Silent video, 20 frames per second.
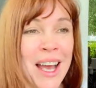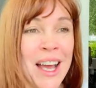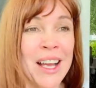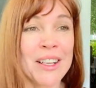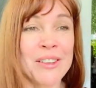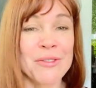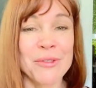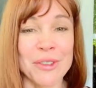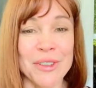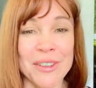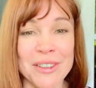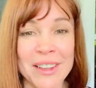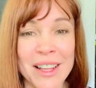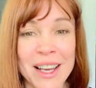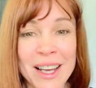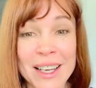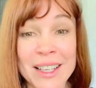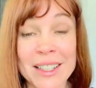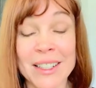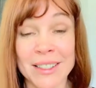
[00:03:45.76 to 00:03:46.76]
And for
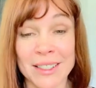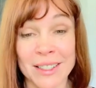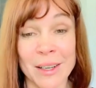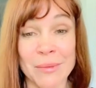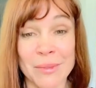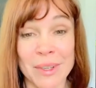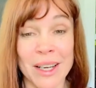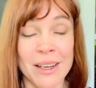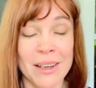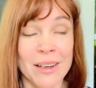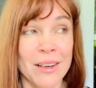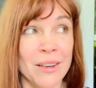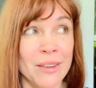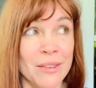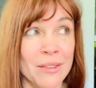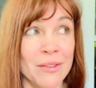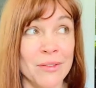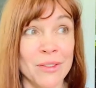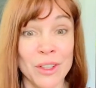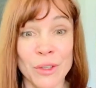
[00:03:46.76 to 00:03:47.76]
that, some
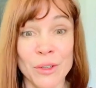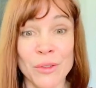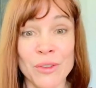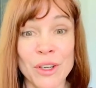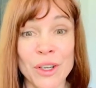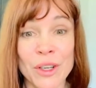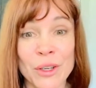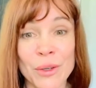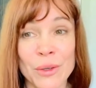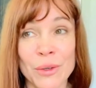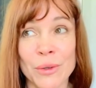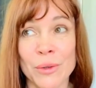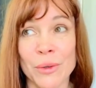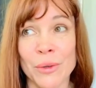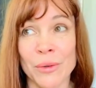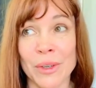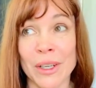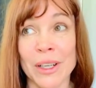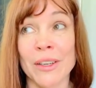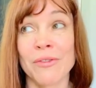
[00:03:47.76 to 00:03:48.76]
uh, you
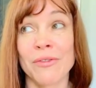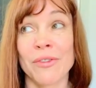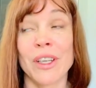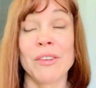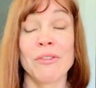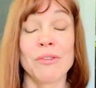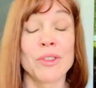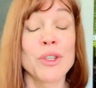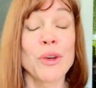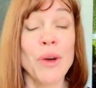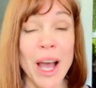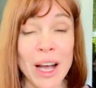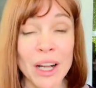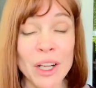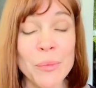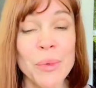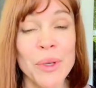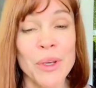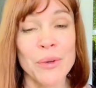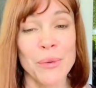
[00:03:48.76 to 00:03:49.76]
you if if to
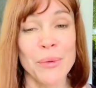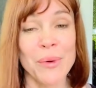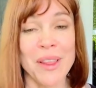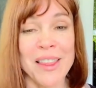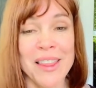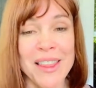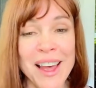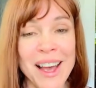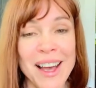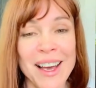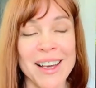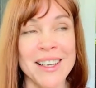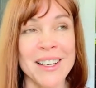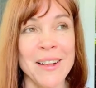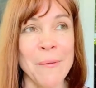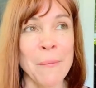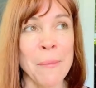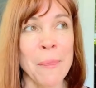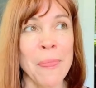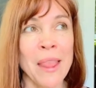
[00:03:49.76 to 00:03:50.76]
help you with
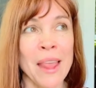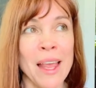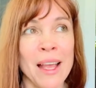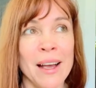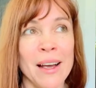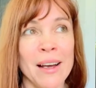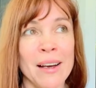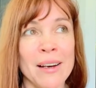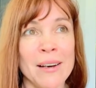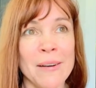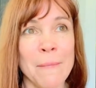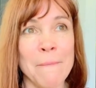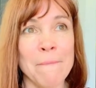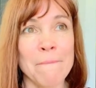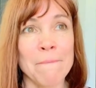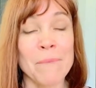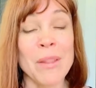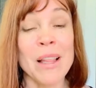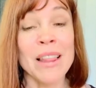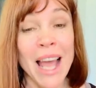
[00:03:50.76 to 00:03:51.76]
that,
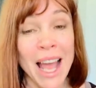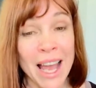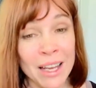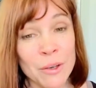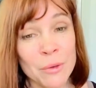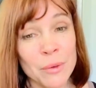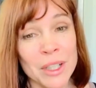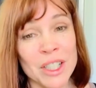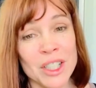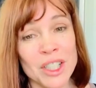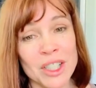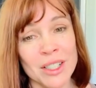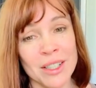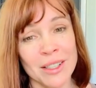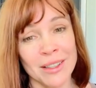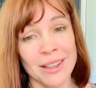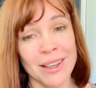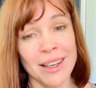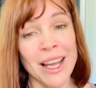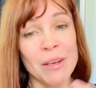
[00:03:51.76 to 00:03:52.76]
um,
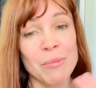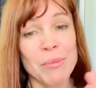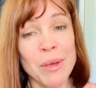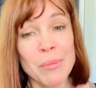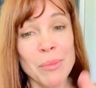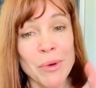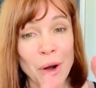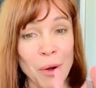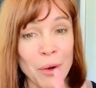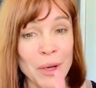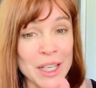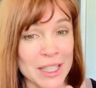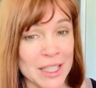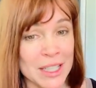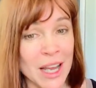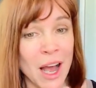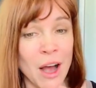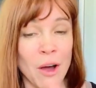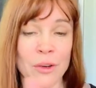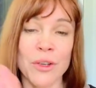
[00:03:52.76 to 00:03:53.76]
language can be broken
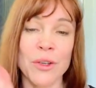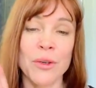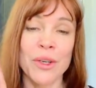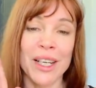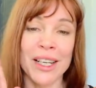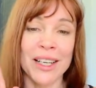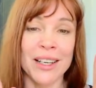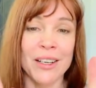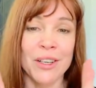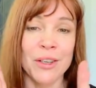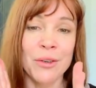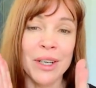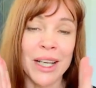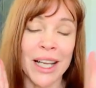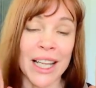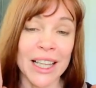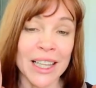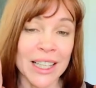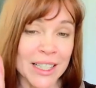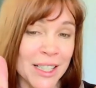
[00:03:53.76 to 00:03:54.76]
down. You can you
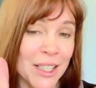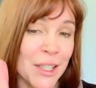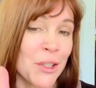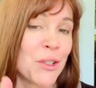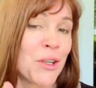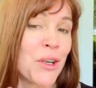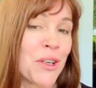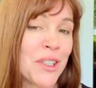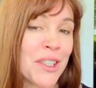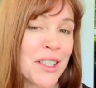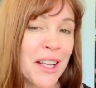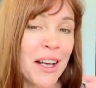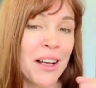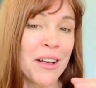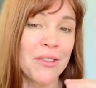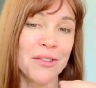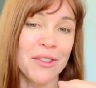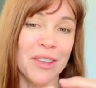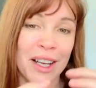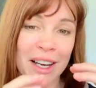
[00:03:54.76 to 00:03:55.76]
can listen to
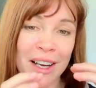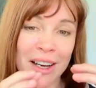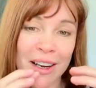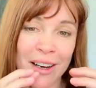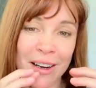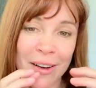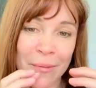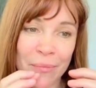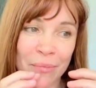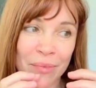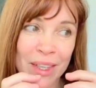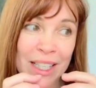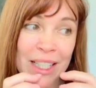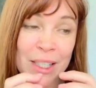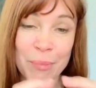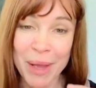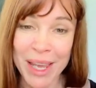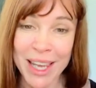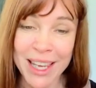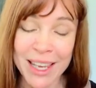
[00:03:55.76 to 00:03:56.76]
yourself um,
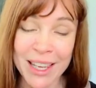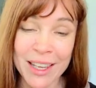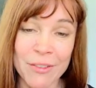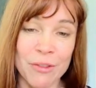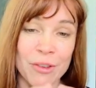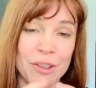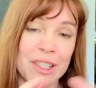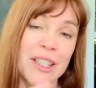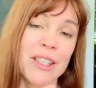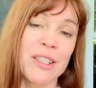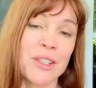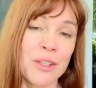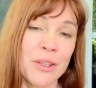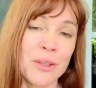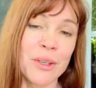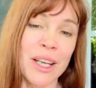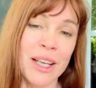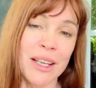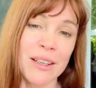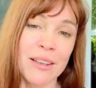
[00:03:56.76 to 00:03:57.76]
speaking. For instance,
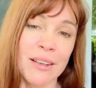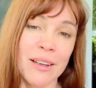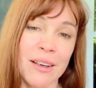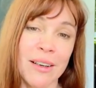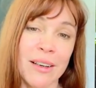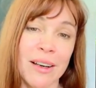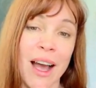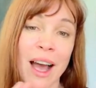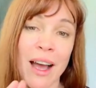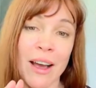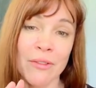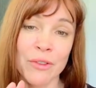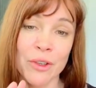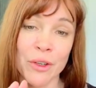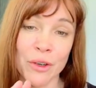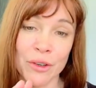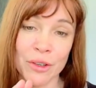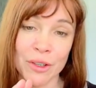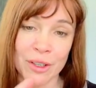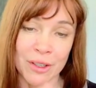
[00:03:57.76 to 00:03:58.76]
you can uh, have
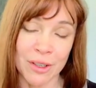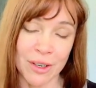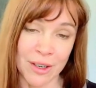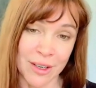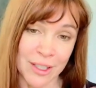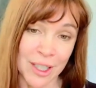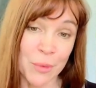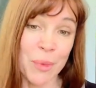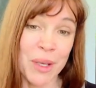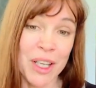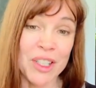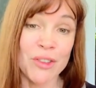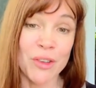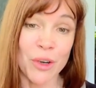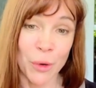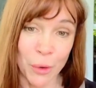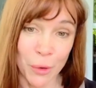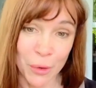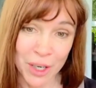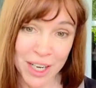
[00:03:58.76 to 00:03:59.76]
your uh, speech
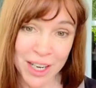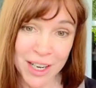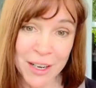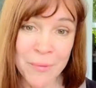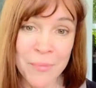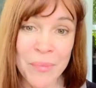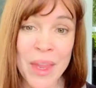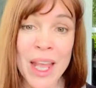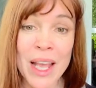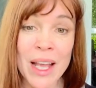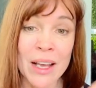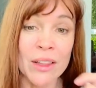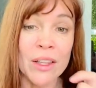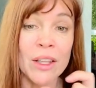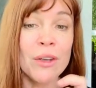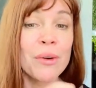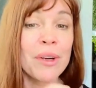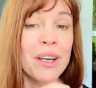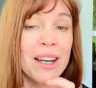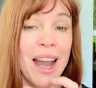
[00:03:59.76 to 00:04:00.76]
recorded,
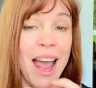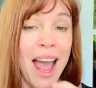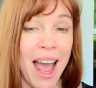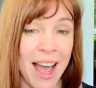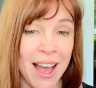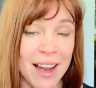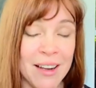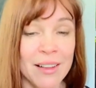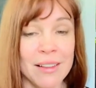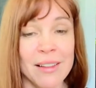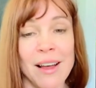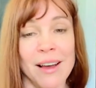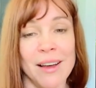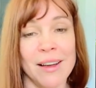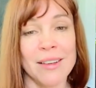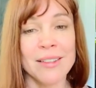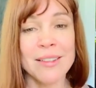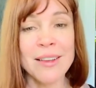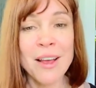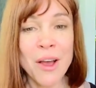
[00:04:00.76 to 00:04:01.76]
and you can
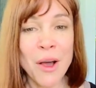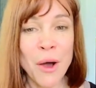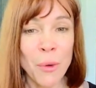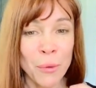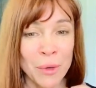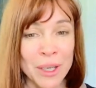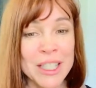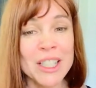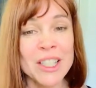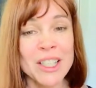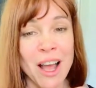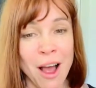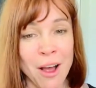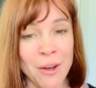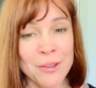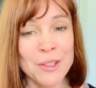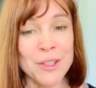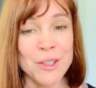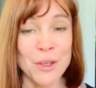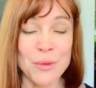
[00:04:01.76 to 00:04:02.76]
analyze which
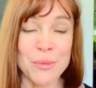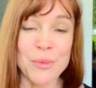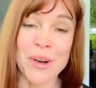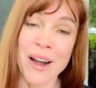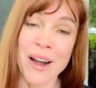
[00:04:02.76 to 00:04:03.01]
sounds you